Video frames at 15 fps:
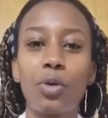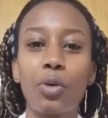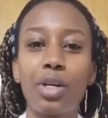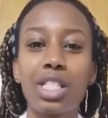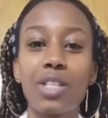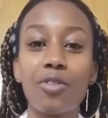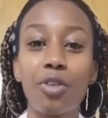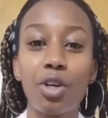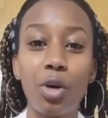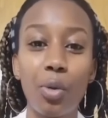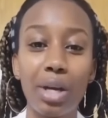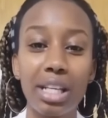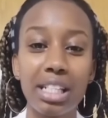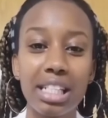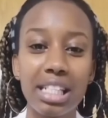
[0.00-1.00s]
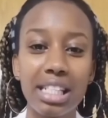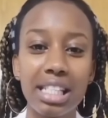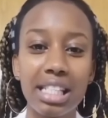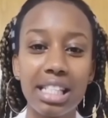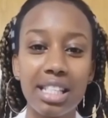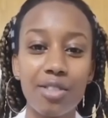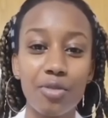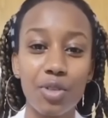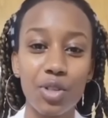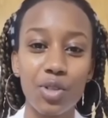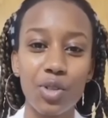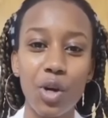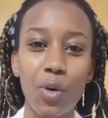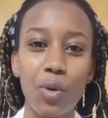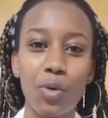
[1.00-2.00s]
anyone who is following this
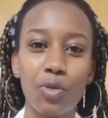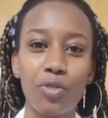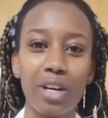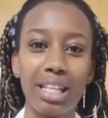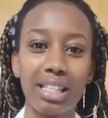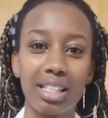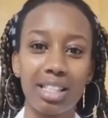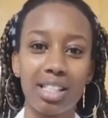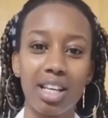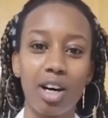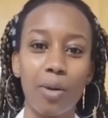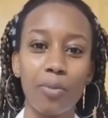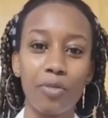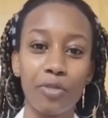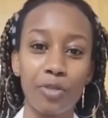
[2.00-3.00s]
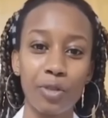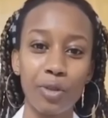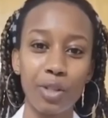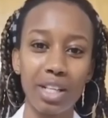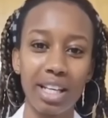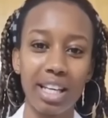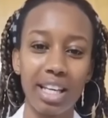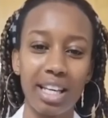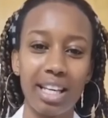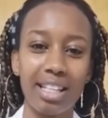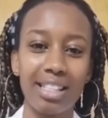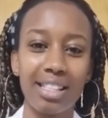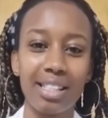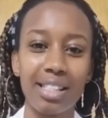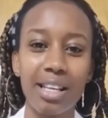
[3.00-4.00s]
video will find it helpful
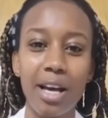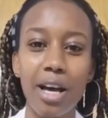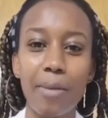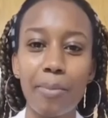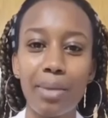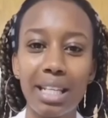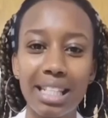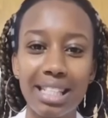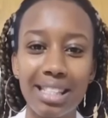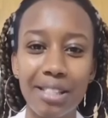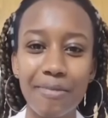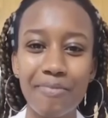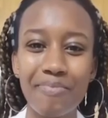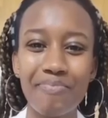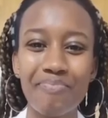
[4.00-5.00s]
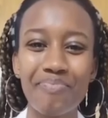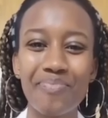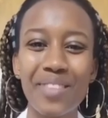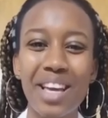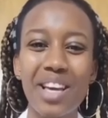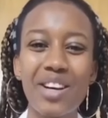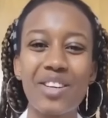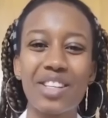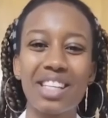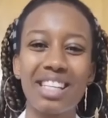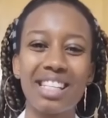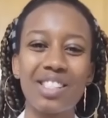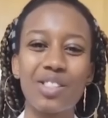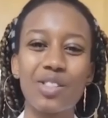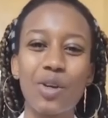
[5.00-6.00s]
and blessed.
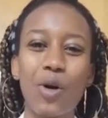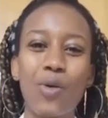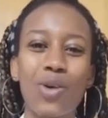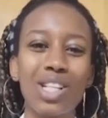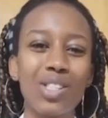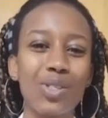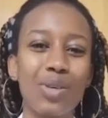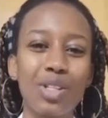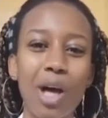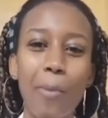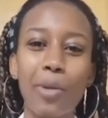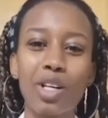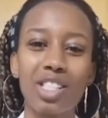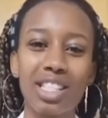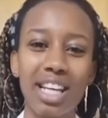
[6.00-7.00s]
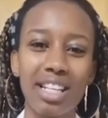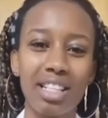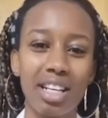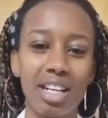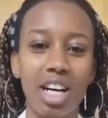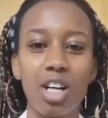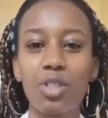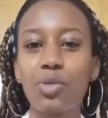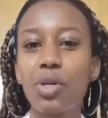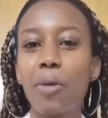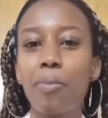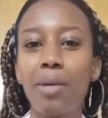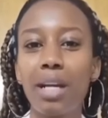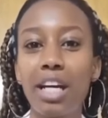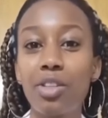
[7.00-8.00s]
Okay, so what do we know about China? How do
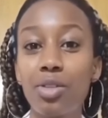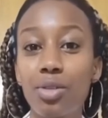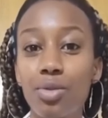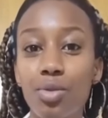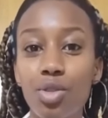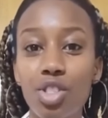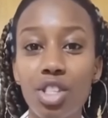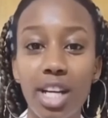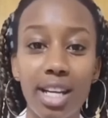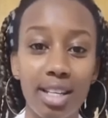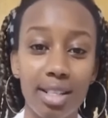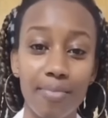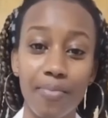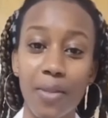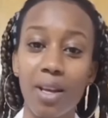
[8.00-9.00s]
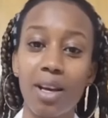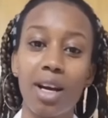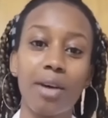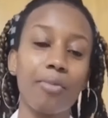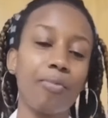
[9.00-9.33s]
you apply to China?